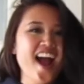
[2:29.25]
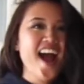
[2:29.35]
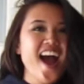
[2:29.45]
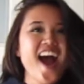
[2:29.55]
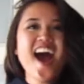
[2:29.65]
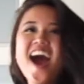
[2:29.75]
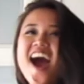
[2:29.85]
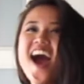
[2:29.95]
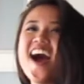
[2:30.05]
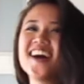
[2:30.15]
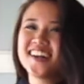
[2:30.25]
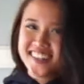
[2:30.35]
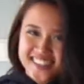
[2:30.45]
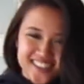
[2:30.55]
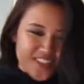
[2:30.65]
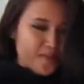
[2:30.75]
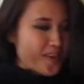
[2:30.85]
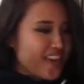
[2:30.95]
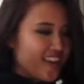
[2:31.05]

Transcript: trademark Dangerous